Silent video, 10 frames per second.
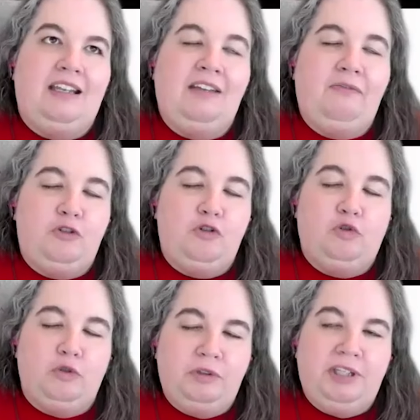if
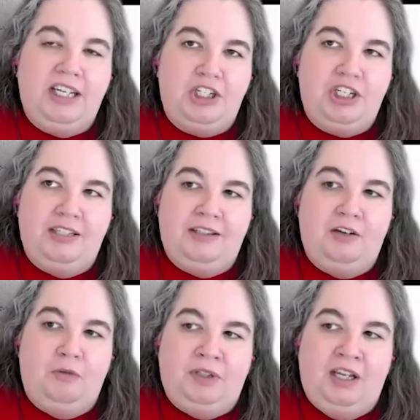truly she is the
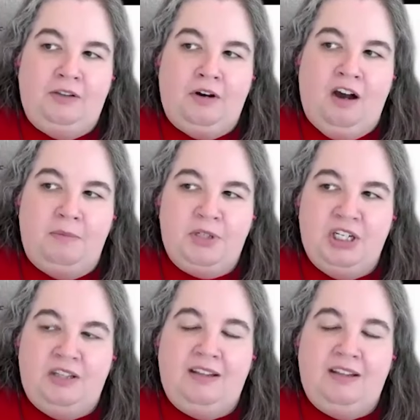only other option,